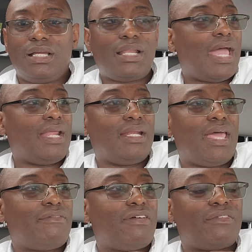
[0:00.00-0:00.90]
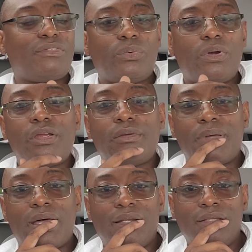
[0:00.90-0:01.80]
And I never have to worry
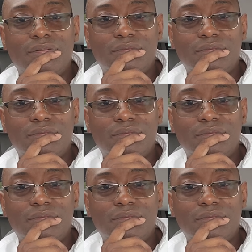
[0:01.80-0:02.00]
about it.